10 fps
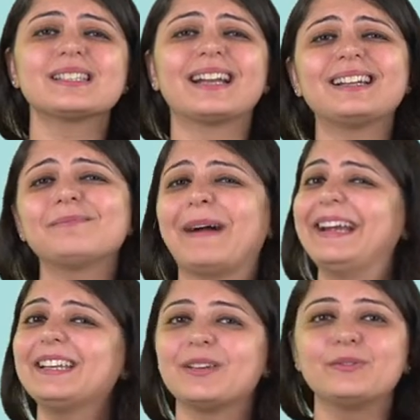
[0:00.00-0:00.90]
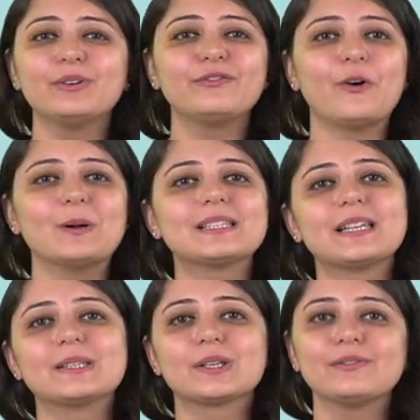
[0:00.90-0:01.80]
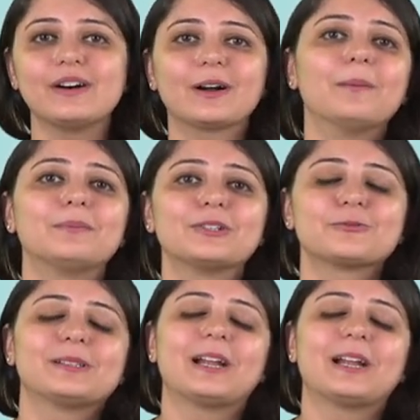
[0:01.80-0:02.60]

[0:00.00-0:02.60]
that might give you a false sense of accomplishment.